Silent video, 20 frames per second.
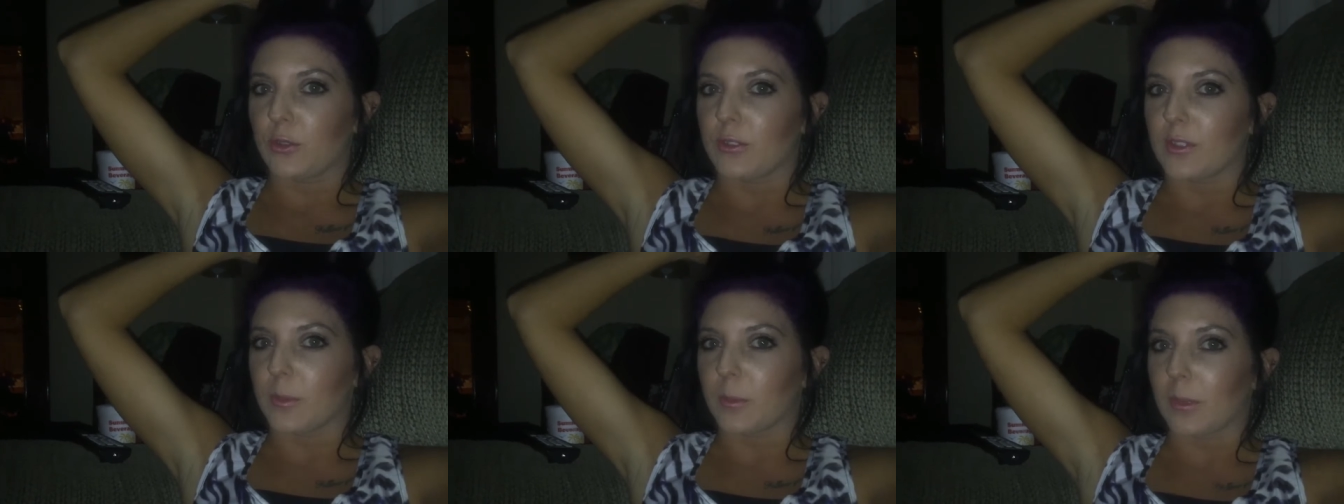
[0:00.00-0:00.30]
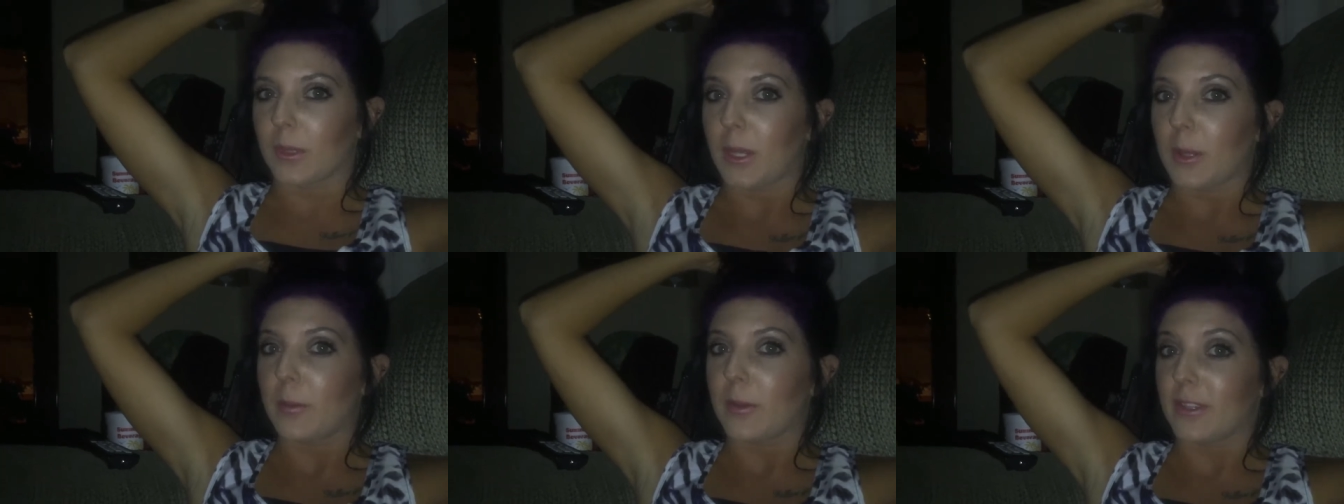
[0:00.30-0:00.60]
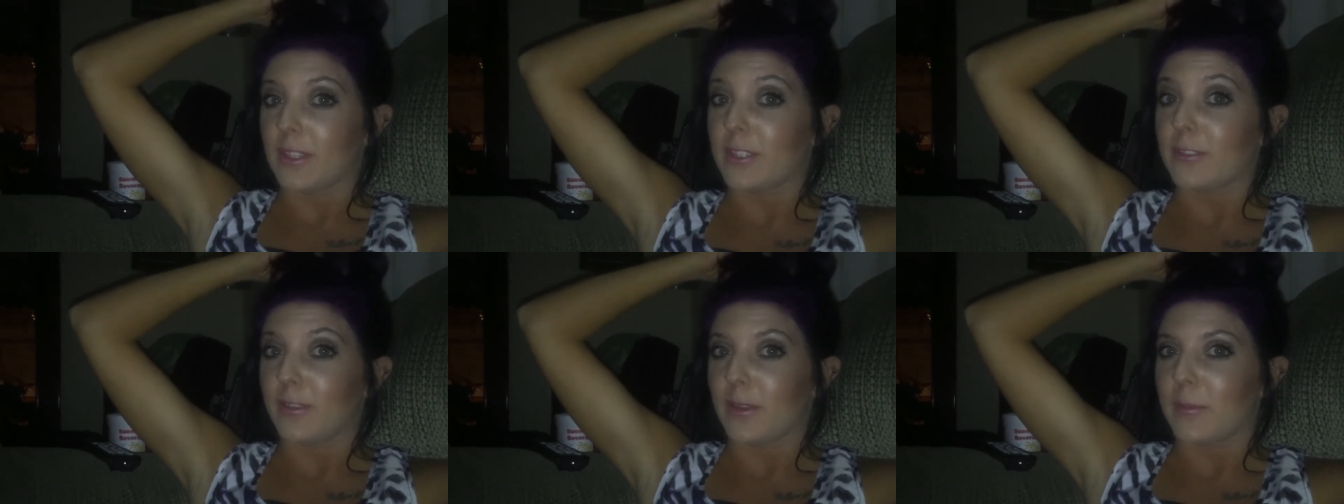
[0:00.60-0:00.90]
you some
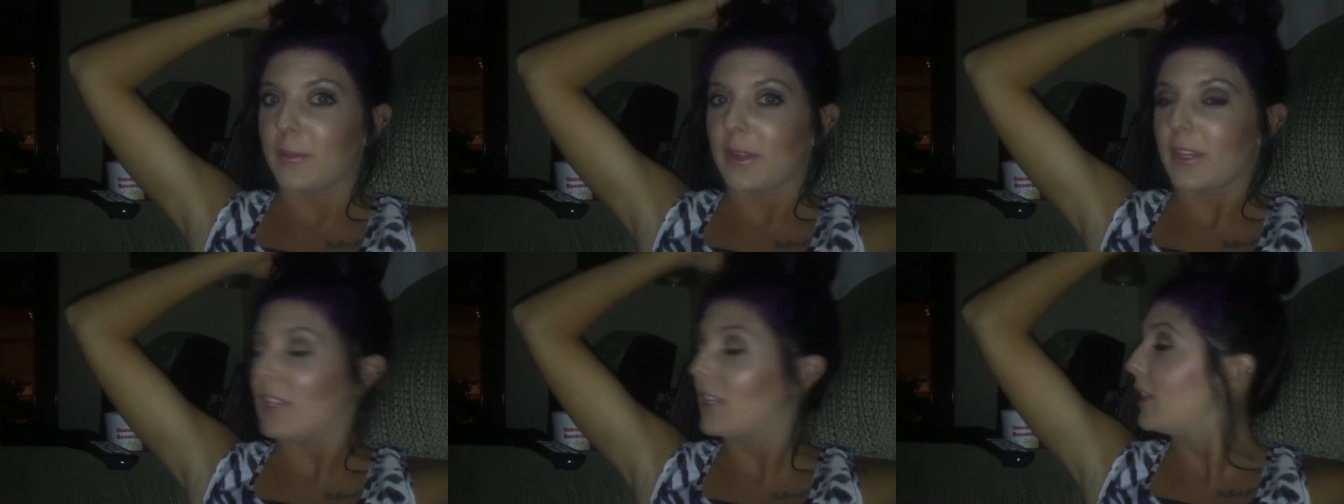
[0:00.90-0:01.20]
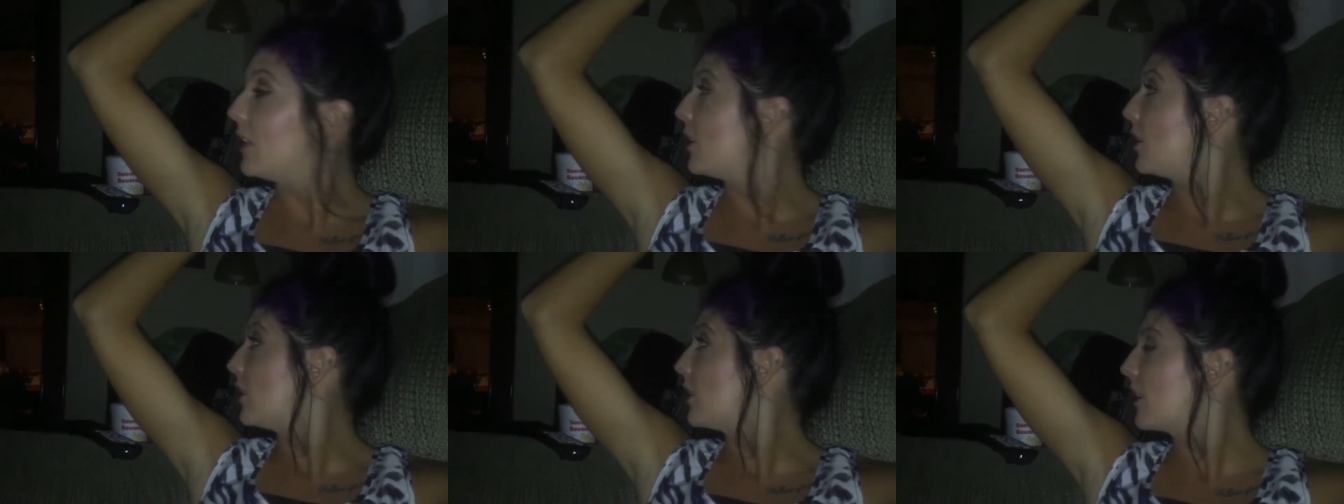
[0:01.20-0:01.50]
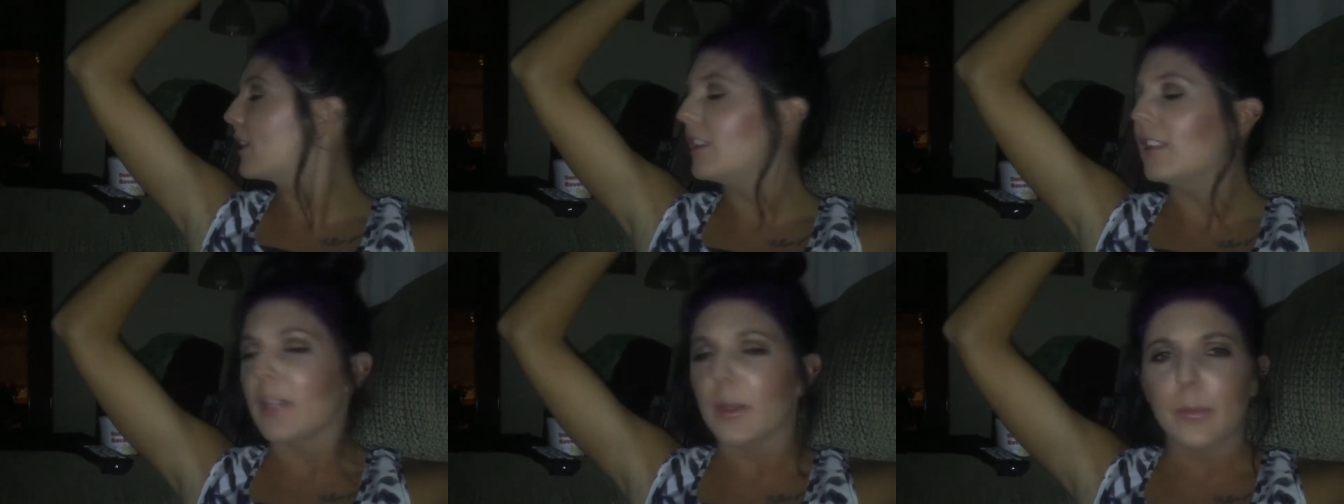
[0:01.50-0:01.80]
clippets if I'm in here.
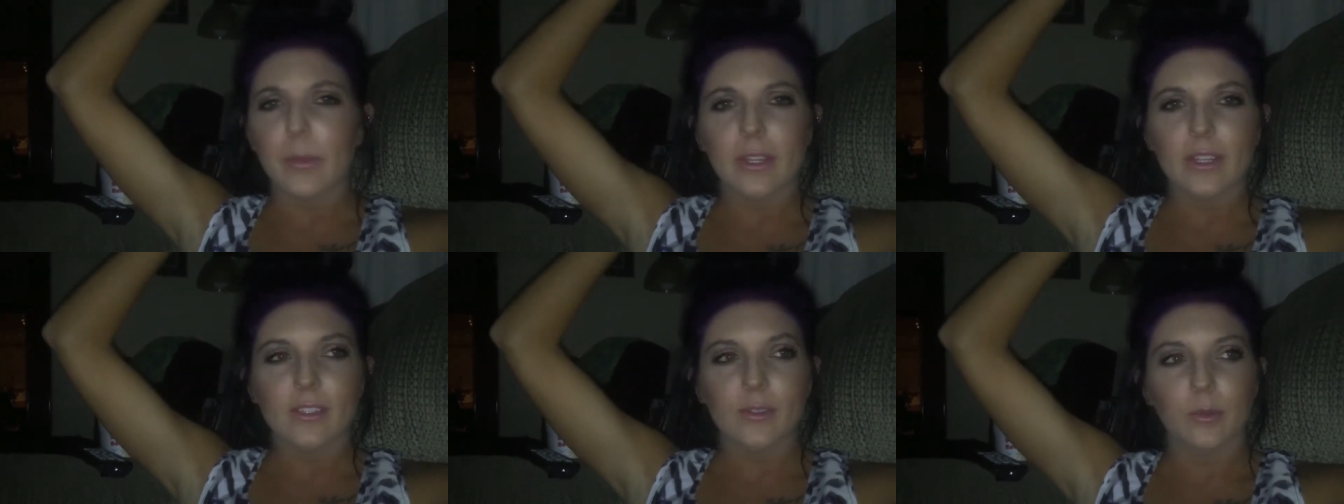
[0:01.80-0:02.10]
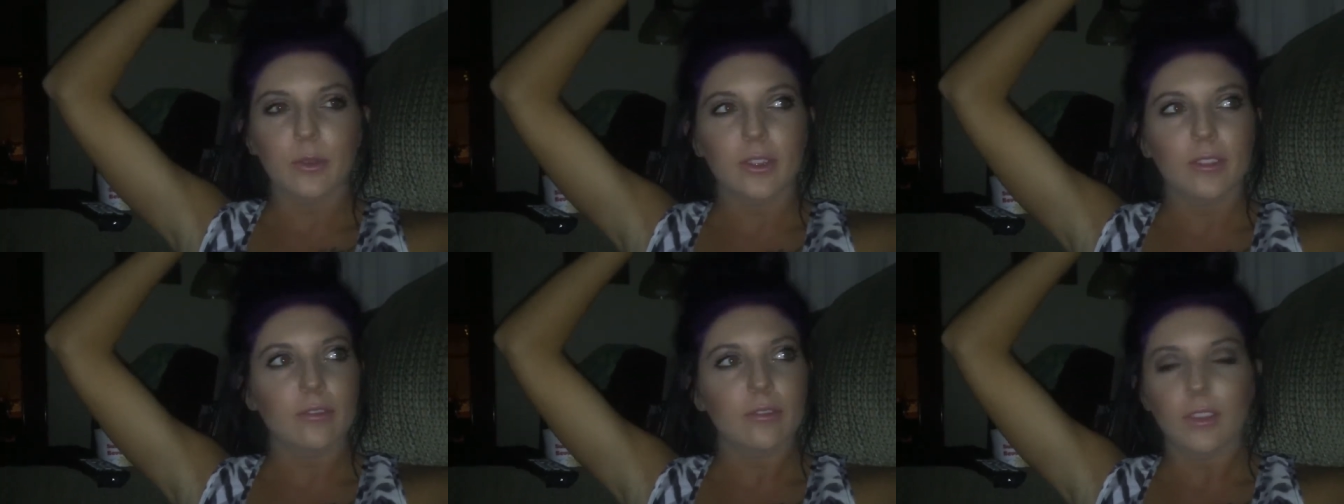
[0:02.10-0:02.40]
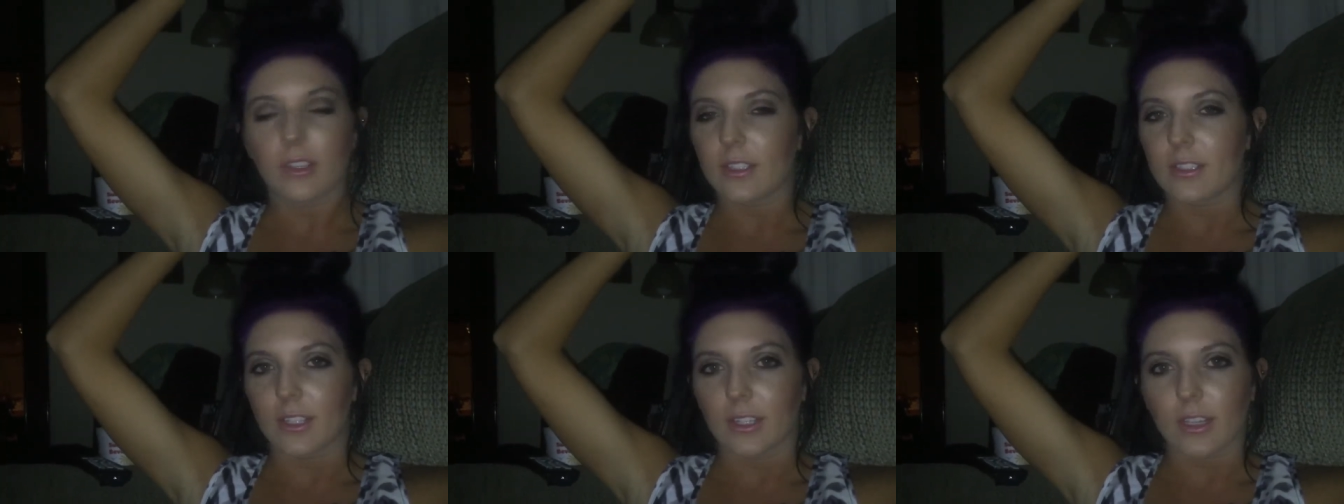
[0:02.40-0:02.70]
Clippets? What the
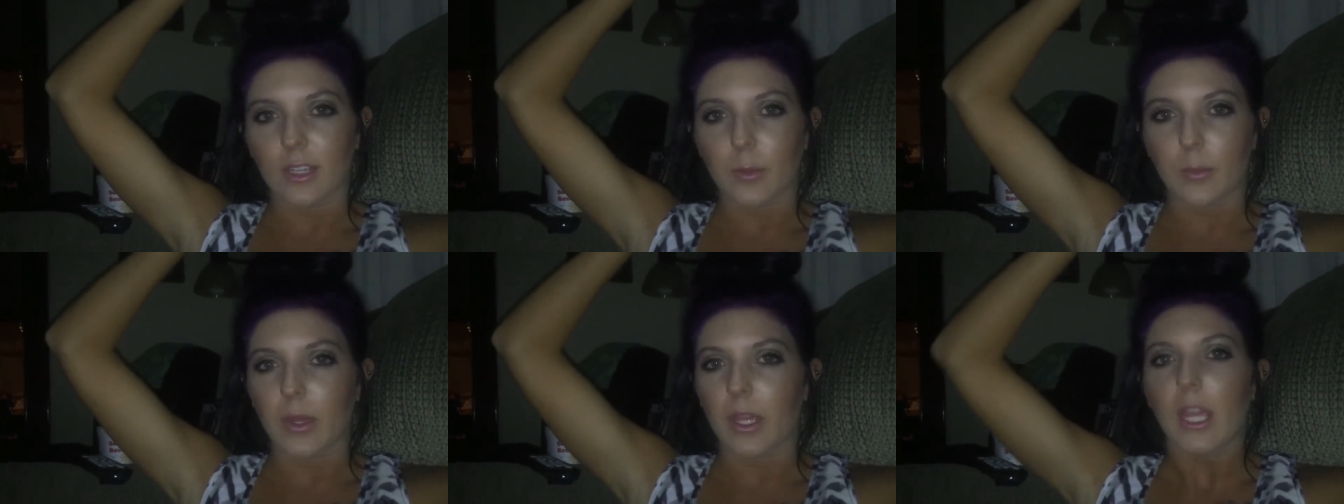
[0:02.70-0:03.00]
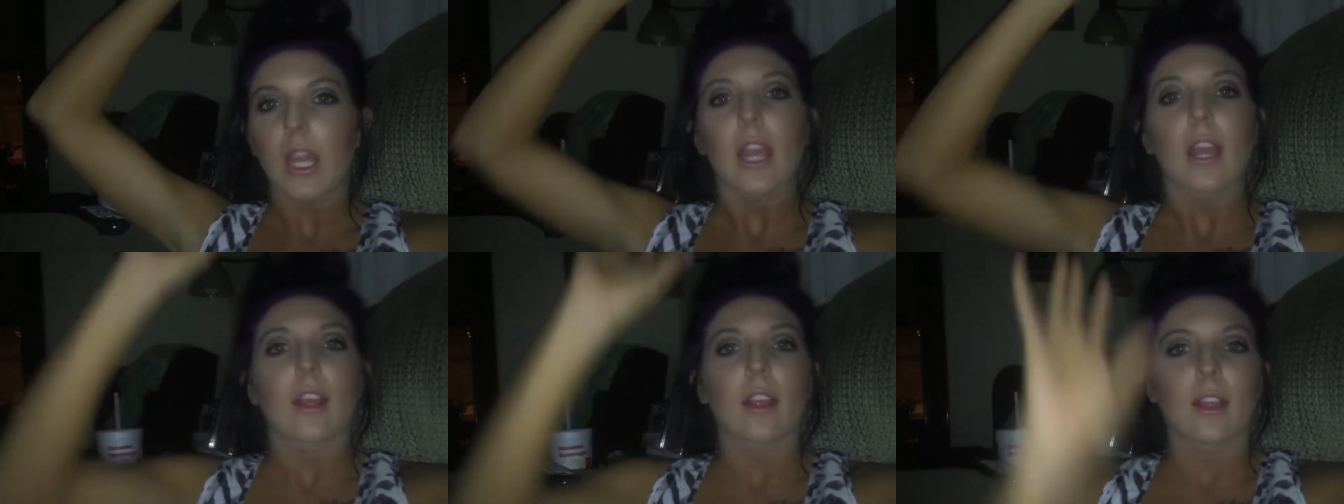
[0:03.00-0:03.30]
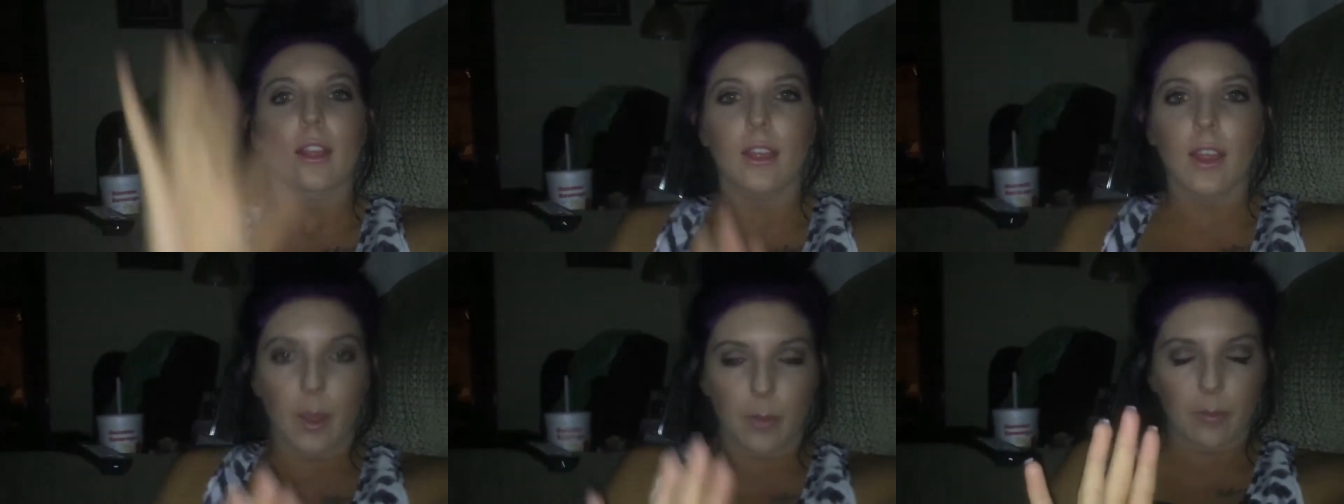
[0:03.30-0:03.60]
fuck is a clippet?
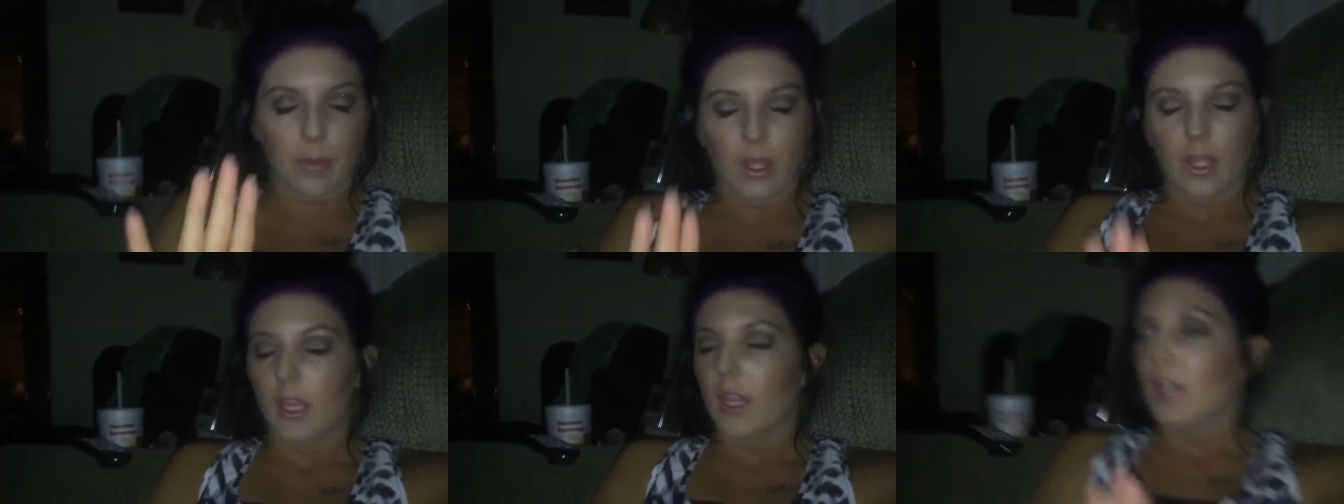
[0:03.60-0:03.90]
Clip.